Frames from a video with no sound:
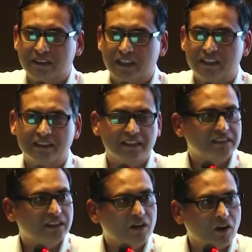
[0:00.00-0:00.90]
And since
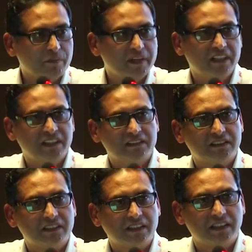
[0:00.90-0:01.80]
the government
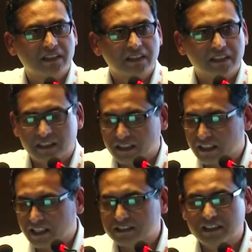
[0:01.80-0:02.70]
has
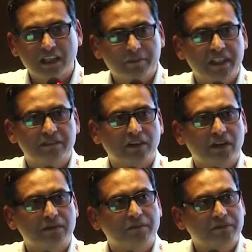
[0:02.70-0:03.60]
raised the limit for
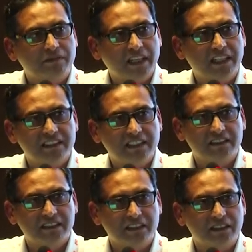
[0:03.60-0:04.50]
filing
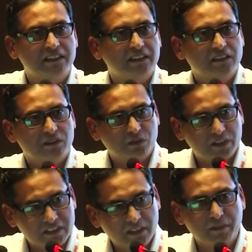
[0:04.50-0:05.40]
GST to
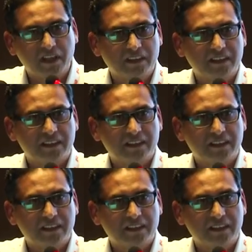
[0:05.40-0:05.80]
December